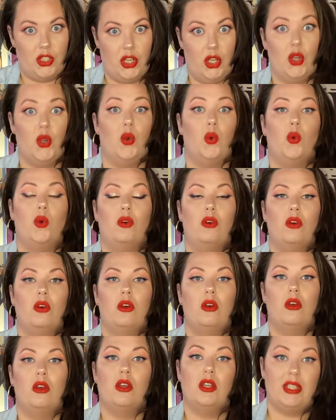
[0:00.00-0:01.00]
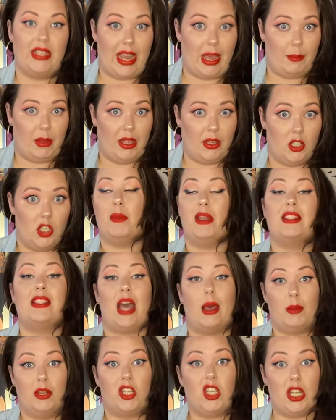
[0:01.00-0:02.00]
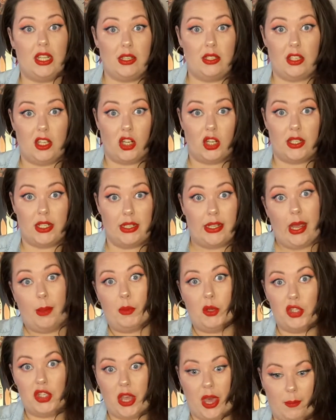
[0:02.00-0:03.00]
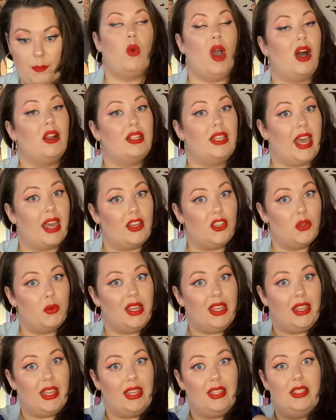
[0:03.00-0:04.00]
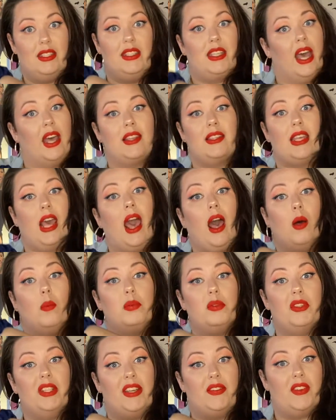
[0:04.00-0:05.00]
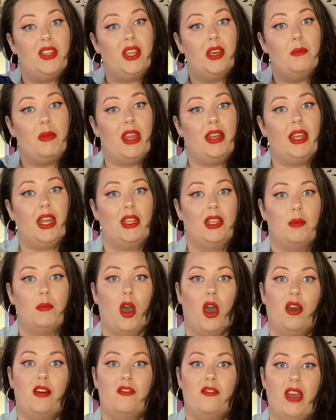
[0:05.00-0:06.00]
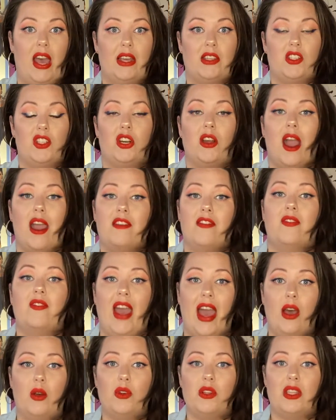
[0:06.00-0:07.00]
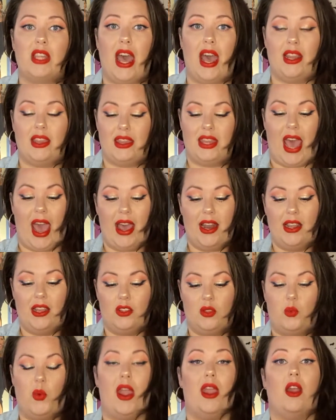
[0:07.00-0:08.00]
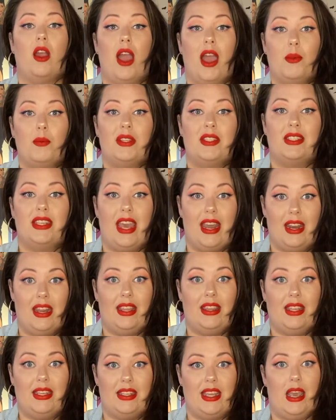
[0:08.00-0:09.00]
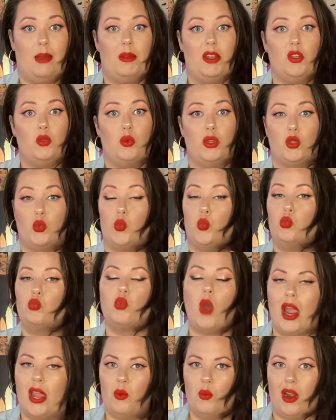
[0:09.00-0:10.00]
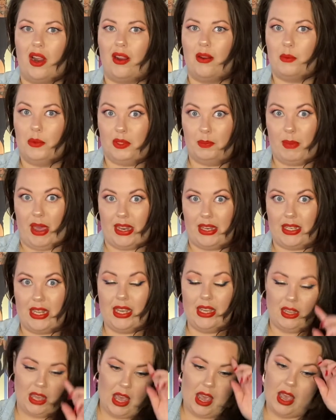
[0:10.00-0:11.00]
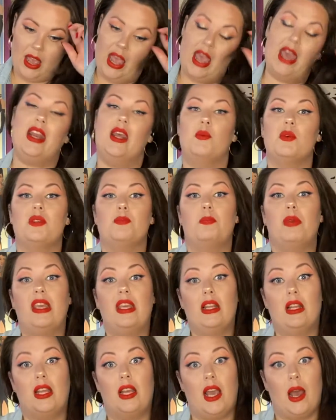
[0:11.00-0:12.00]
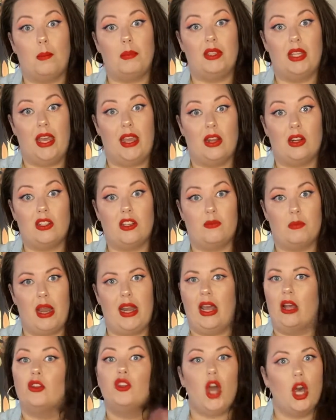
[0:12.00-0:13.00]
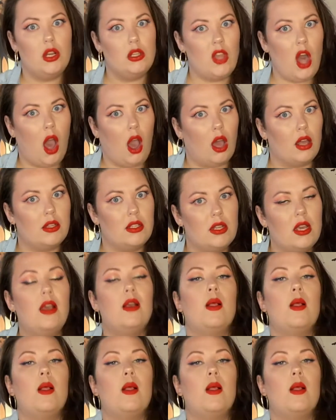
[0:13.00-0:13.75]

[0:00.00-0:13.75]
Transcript: to damage. It's that much easier to damage them. While doing this does help lift them and get them off faster, I found that that is where I was getting the damage, was right where it was bending, and it was peeling up layers of my nail. Not a lot,